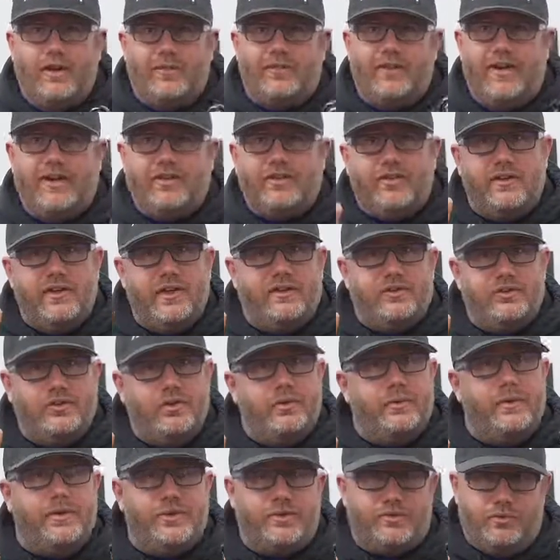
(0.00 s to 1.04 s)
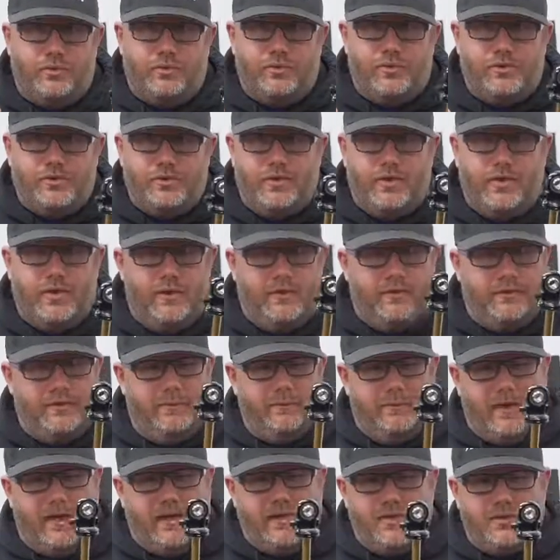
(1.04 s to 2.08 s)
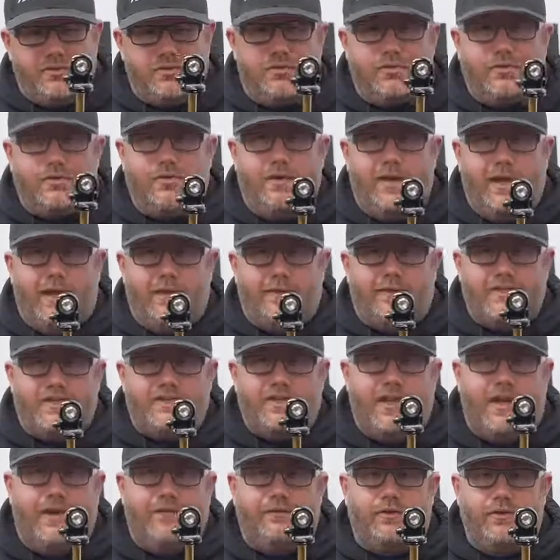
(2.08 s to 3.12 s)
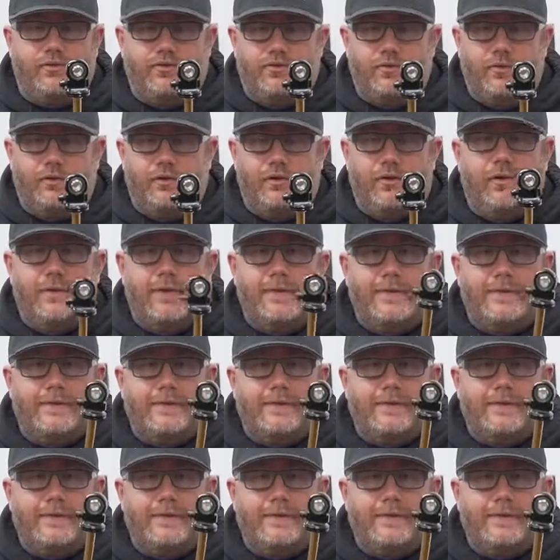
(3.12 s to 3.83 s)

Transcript: It's actually a 2 inch shorter shock because the body's shorter and the shaft is shorter.